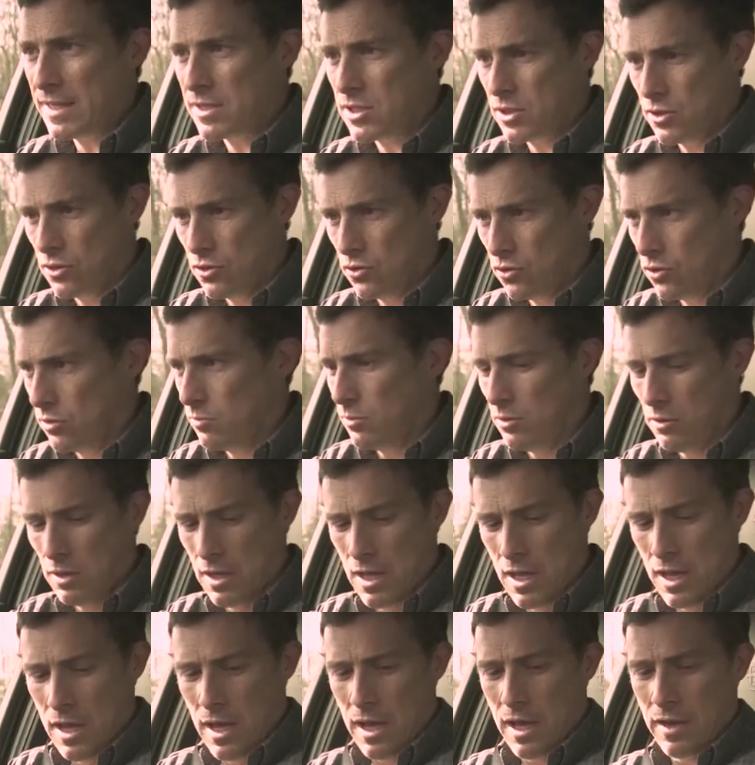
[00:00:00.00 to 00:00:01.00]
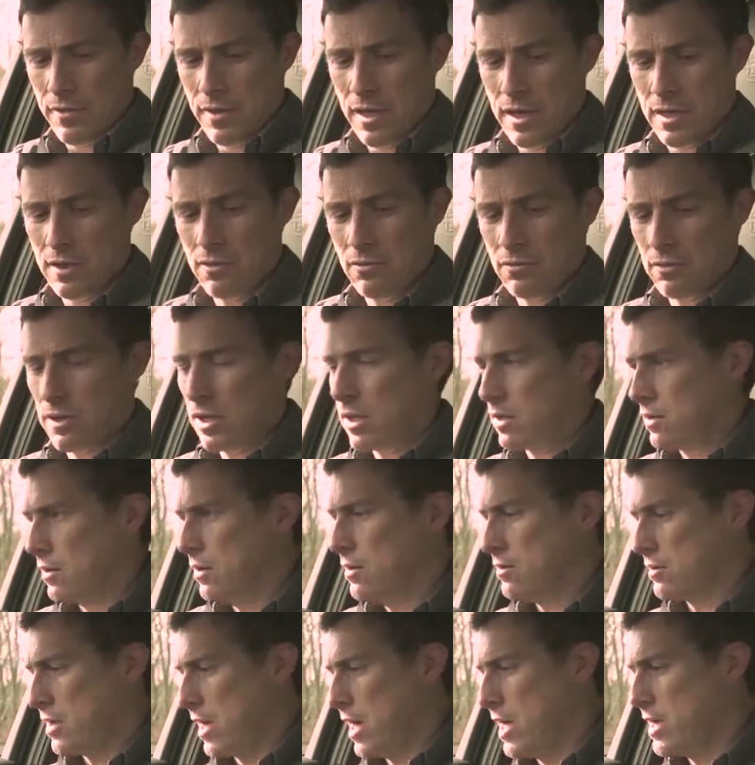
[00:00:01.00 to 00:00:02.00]
into normal, and then you think,
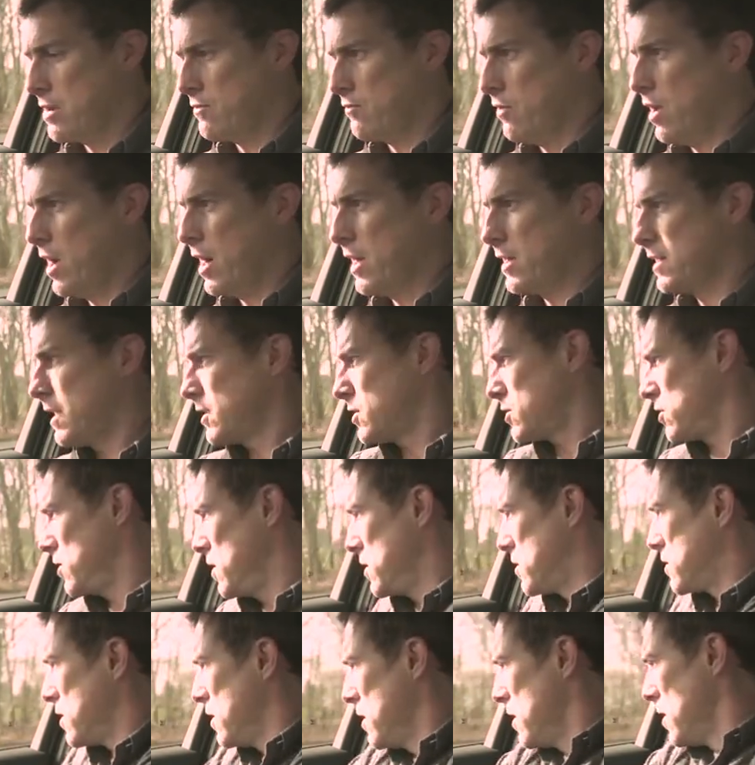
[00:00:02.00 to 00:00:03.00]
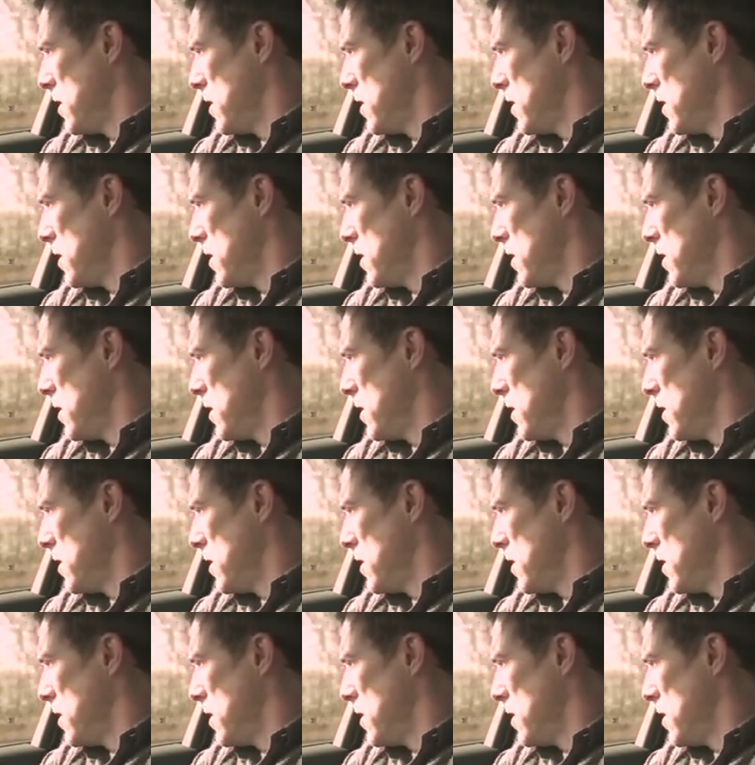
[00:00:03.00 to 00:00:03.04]
okay, right, let's do this